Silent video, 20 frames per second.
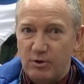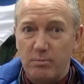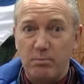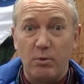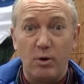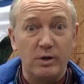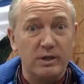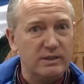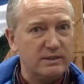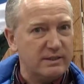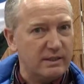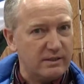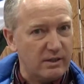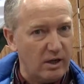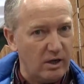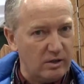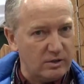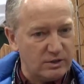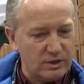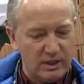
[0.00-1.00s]
from modern
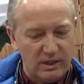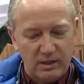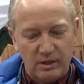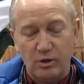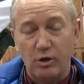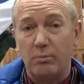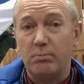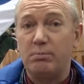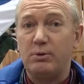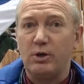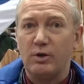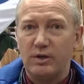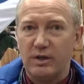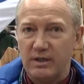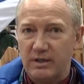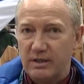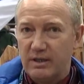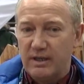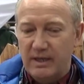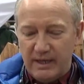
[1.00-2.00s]
technology,
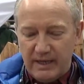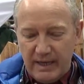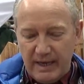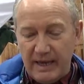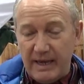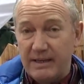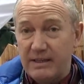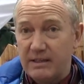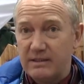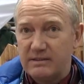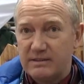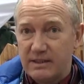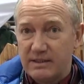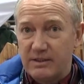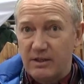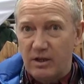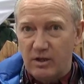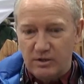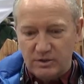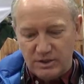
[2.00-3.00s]
computer, aided
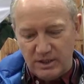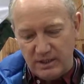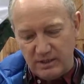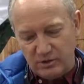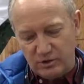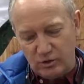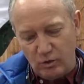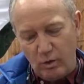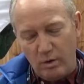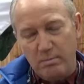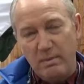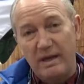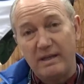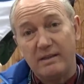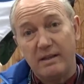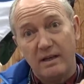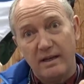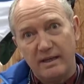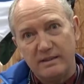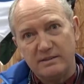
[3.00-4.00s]
technology, so we
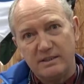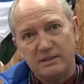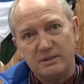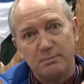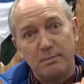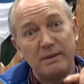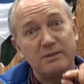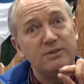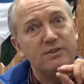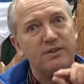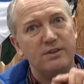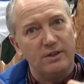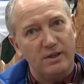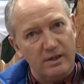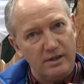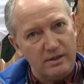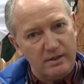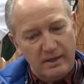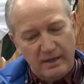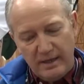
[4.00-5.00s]
make the lenses much
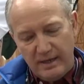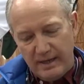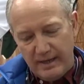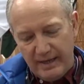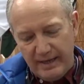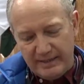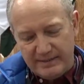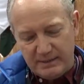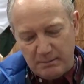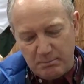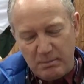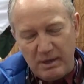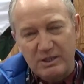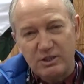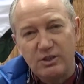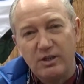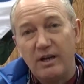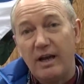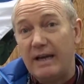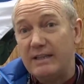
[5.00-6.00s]
thinner. It's a
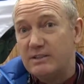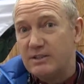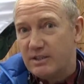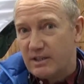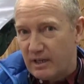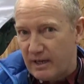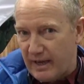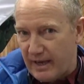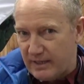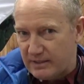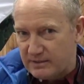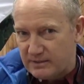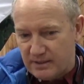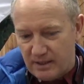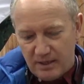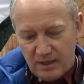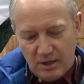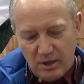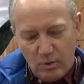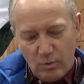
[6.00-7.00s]
much lighter glass.
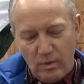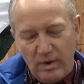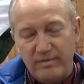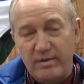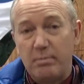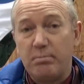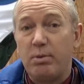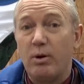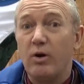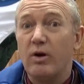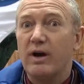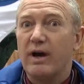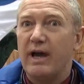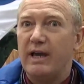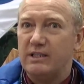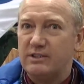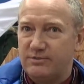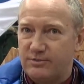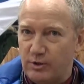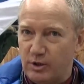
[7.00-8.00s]
We have a
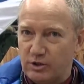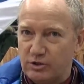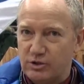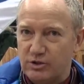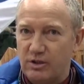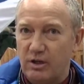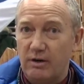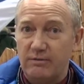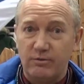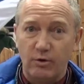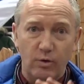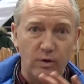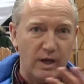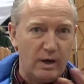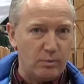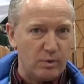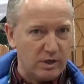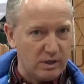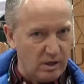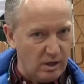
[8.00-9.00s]
polarized version of all
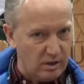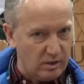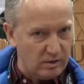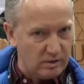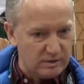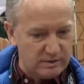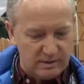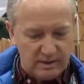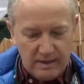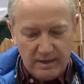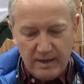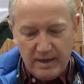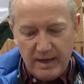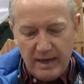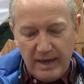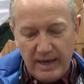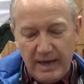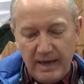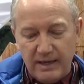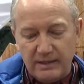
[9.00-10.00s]
our colors,
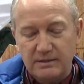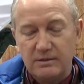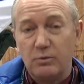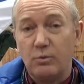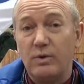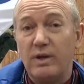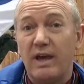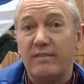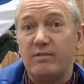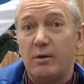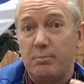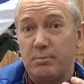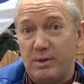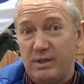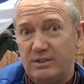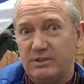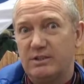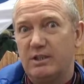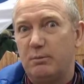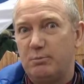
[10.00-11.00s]
and we have a
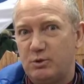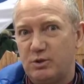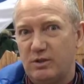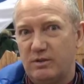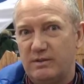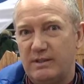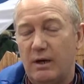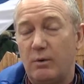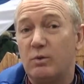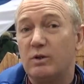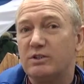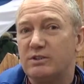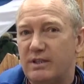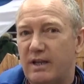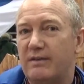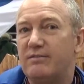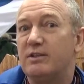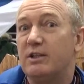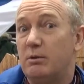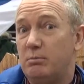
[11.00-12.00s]
prescription that was
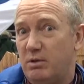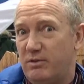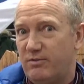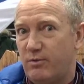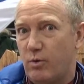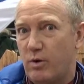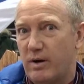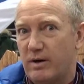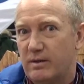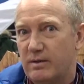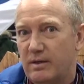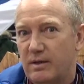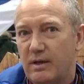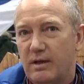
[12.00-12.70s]
never there before.